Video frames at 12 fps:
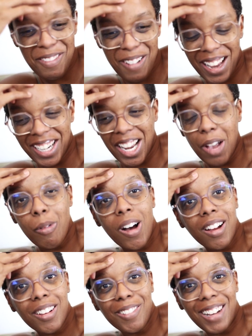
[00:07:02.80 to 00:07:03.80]
Why did I
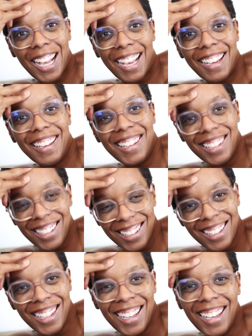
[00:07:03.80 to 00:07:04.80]
walk away?
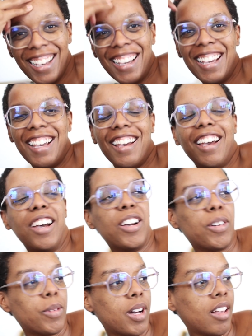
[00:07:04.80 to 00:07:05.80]

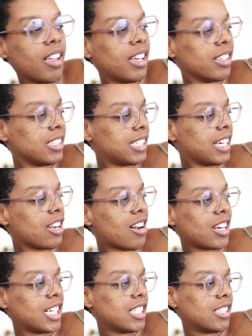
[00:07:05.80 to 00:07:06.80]
Oh well, at least I
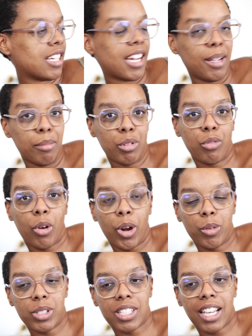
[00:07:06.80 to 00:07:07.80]
caught it in time before
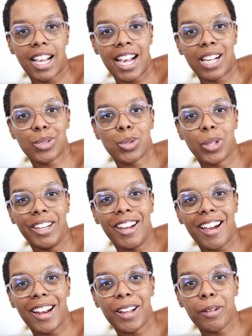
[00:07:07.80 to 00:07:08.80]
it was like actually
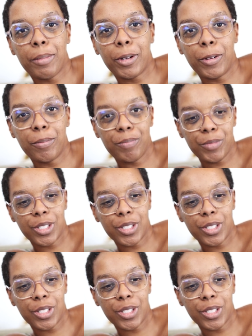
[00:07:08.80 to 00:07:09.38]
not edible.